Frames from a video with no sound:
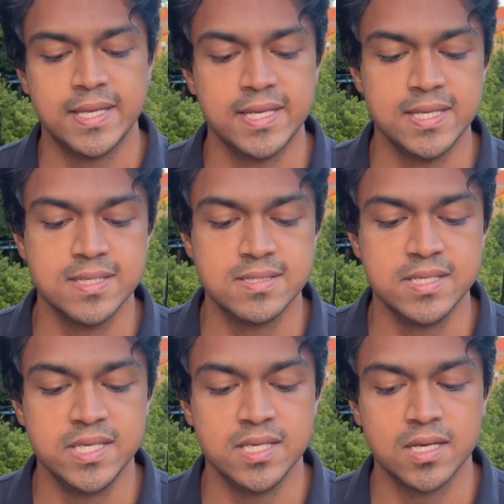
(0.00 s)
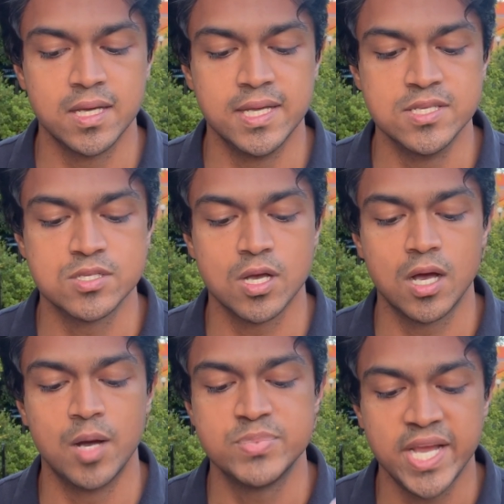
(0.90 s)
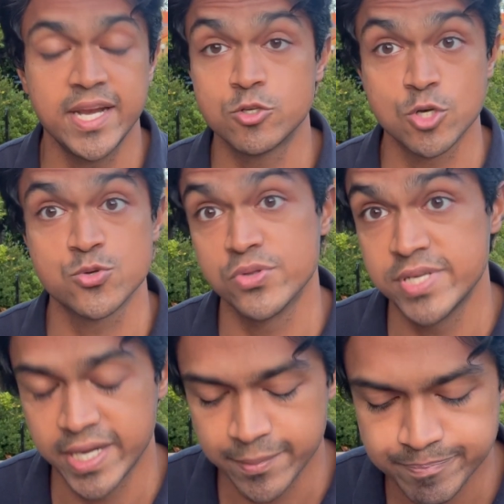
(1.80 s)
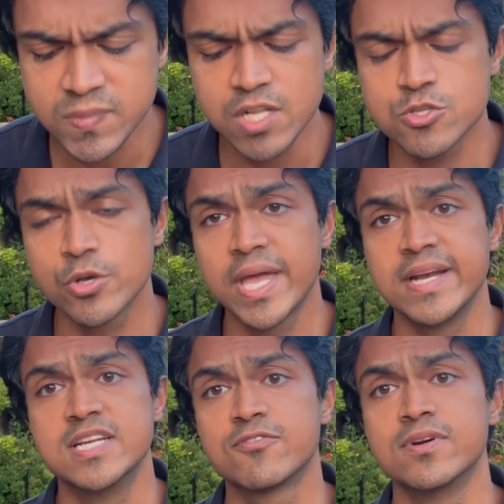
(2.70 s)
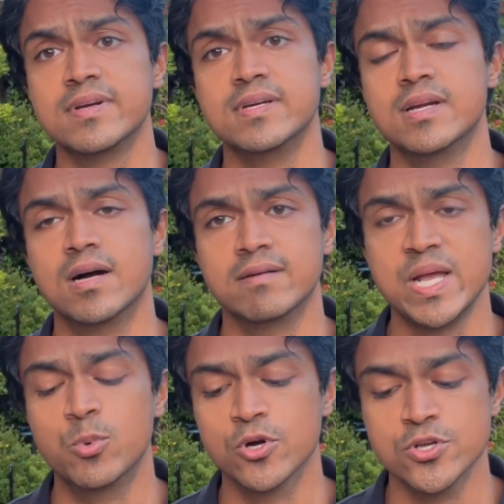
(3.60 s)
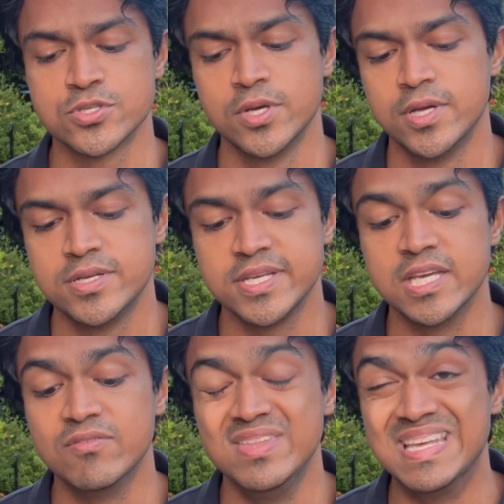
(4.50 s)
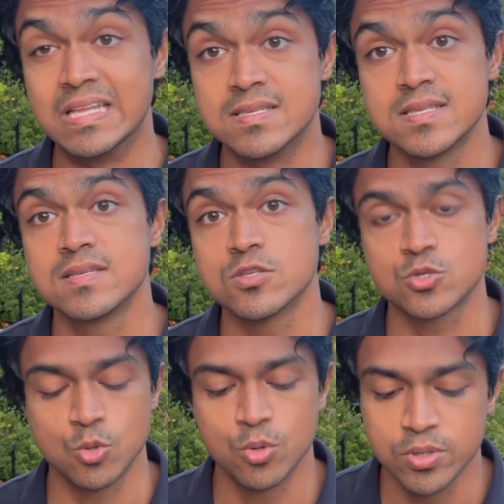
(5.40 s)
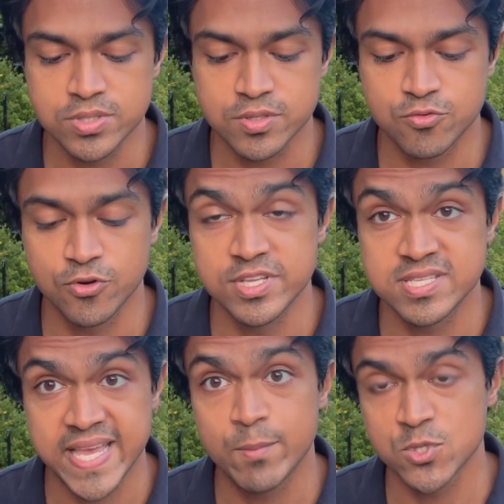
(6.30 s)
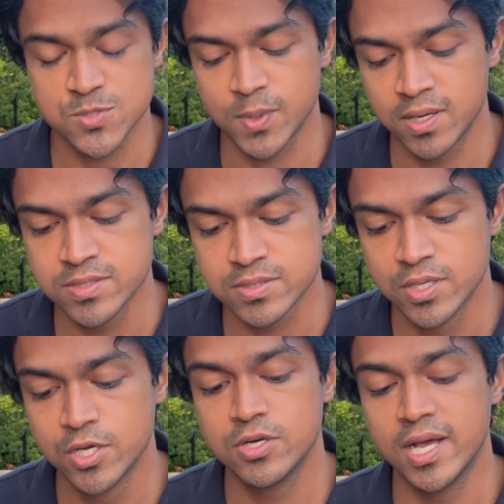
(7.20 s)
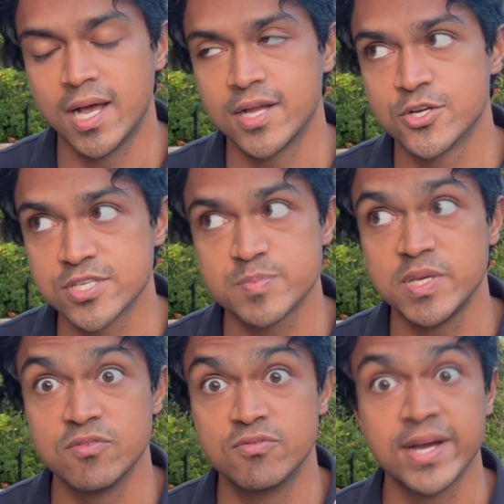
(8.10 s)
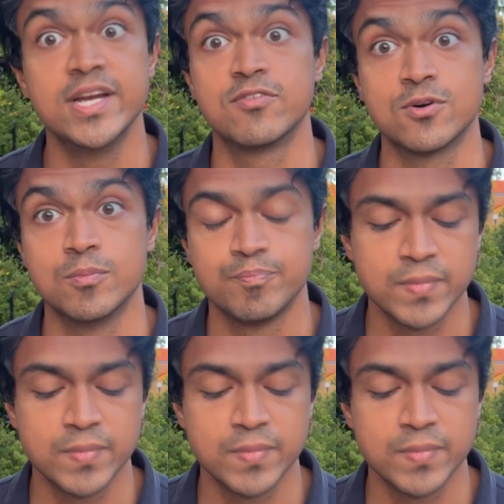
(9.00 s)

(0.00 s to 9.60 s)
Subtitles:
is obtaining trustworthy data. So getting different labelers to give the consistent scores for the same response turns out to be very difficult.